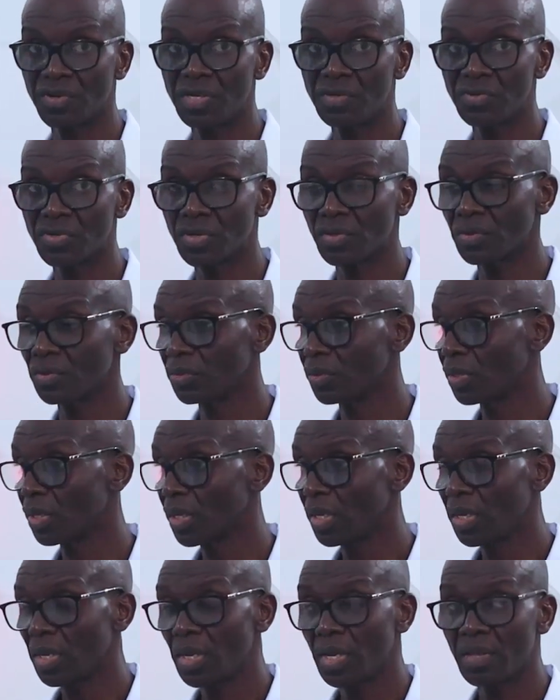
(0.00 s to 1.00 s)
ventricle.
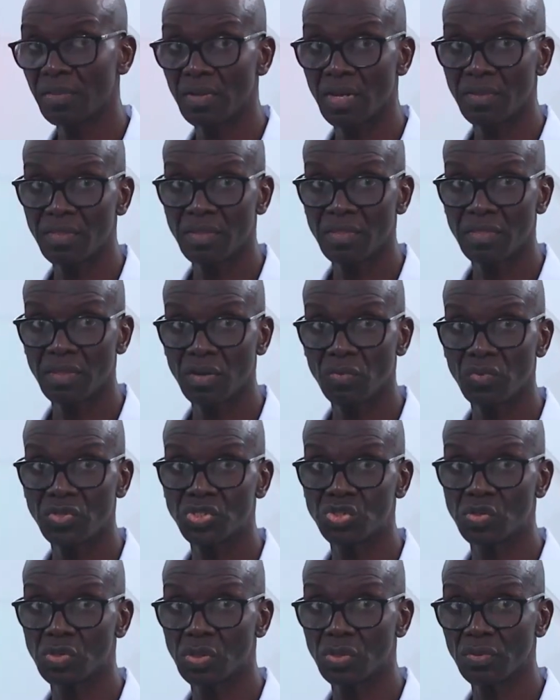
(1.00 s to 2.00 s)
And the other thing
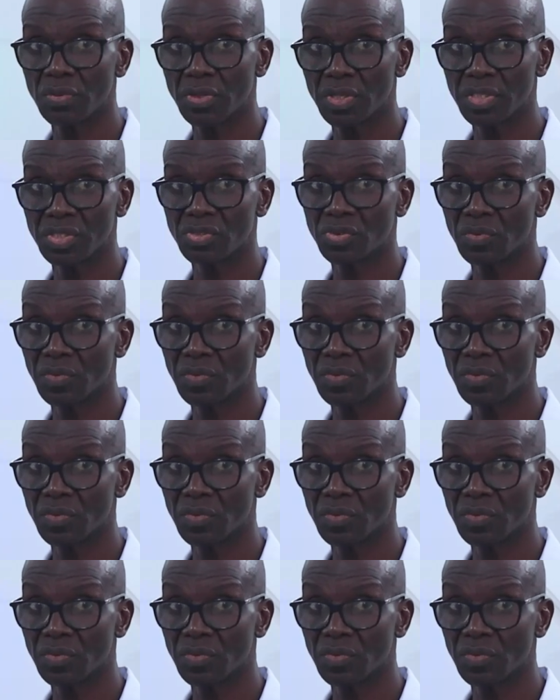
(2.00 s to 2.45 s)
which we look is